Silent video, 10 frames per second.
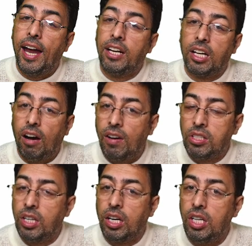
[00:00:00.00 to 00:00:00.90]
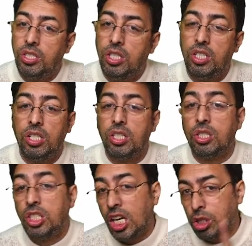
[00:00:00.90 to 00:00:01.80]
Kawasaki's disease is
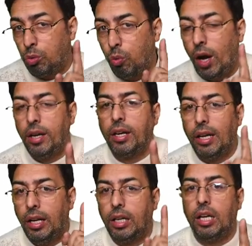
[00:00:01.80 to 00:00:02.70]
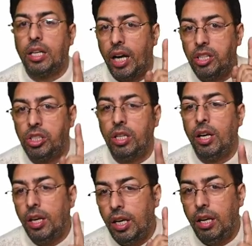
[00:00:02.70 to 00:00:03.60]
just one clinical condition
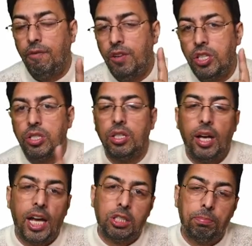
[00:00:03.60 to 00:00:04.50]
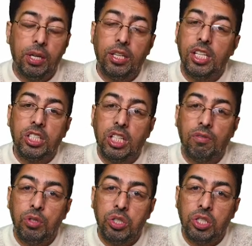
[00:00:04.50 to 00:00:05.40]
in which aspirin is given
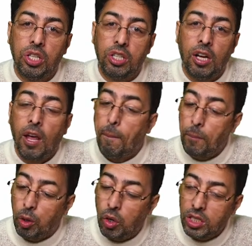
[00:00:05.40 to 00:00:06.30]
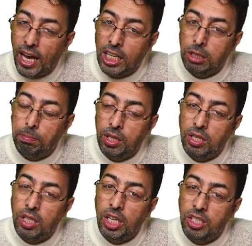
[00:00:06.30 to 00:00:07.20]
to children, because aspirin
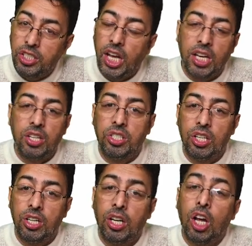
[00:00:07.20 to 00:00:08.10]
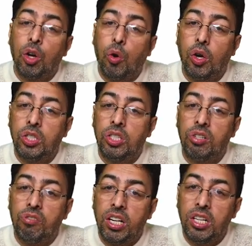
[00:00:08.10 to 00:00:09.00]
intake in children causes
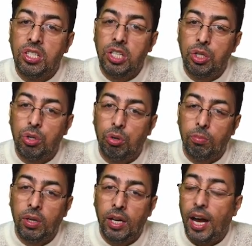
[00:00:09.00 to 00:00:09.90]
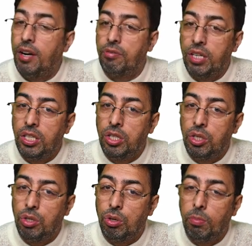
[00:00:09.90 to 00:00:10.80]
Reye syndrome, and Reye syndrome